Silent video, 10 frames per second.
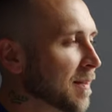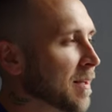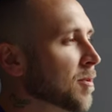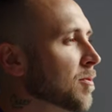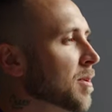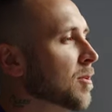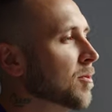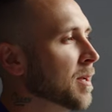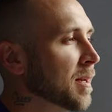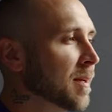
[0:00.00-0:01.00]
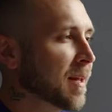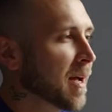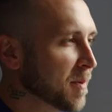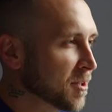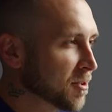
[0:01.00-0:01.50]
They do include an
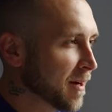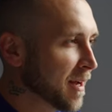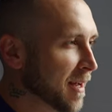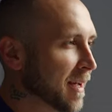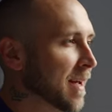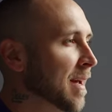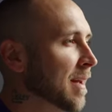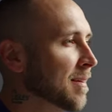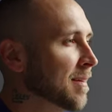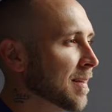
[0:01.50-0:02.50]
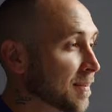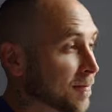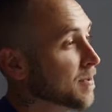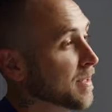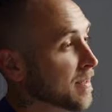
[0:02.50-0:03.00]
alignment tray and it's a
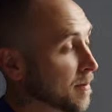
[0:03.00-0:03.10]
really easy